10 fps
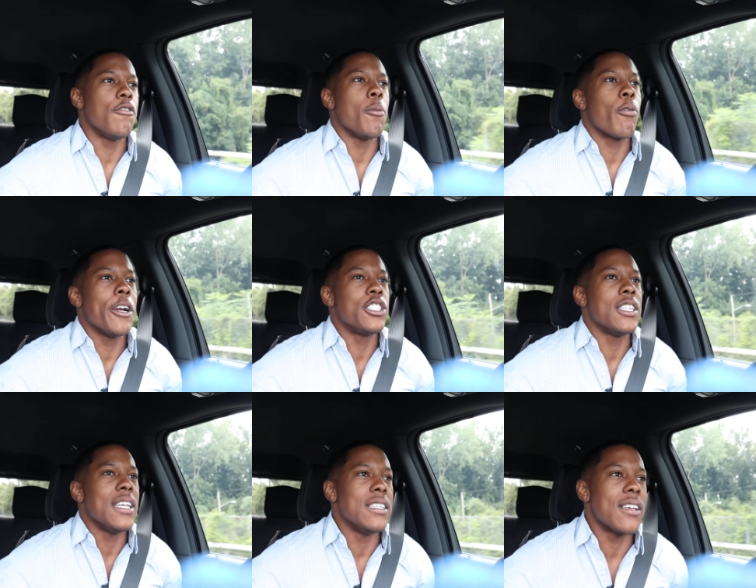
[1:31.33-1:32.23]
of
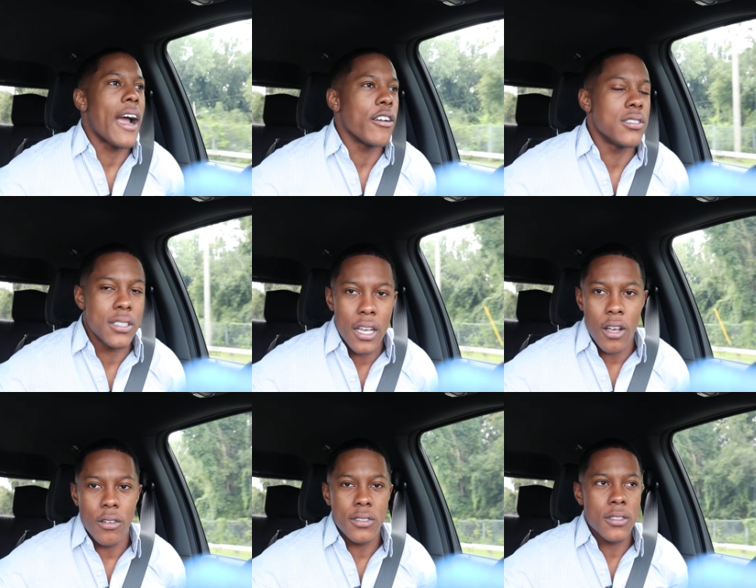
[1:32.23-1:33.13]
depression is
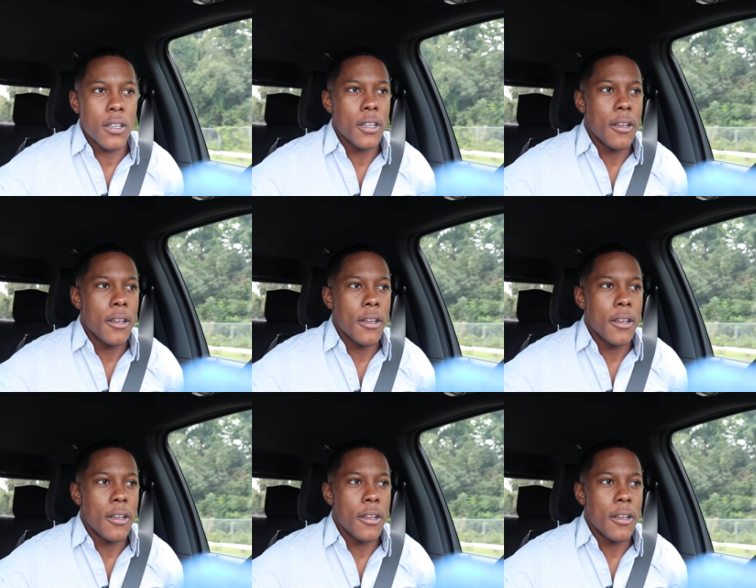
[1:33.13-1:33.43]
ourselves.